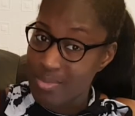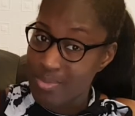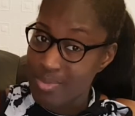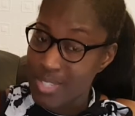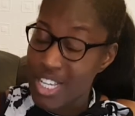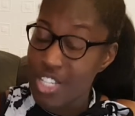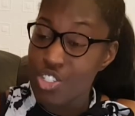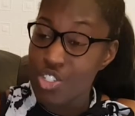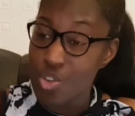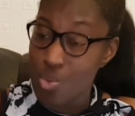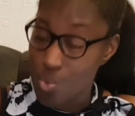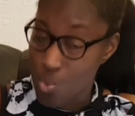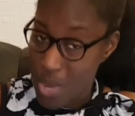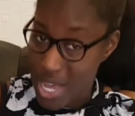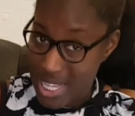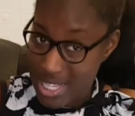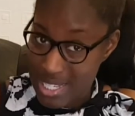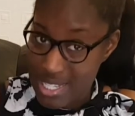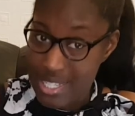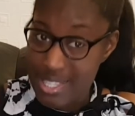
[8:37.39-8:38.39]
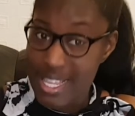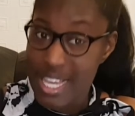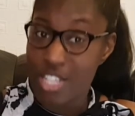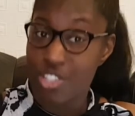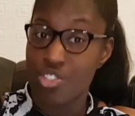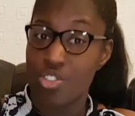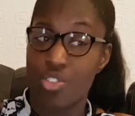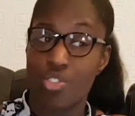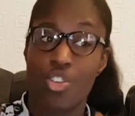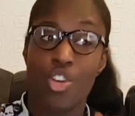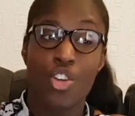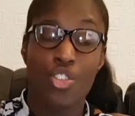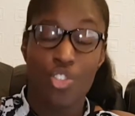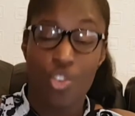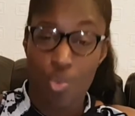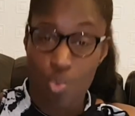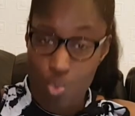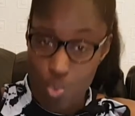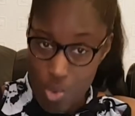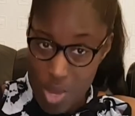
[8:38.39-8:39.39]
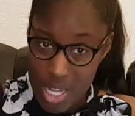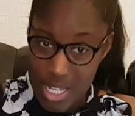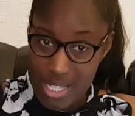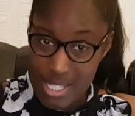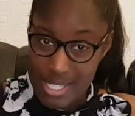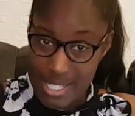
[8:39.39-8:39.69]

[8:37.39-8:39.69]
That's your wedding. That's the one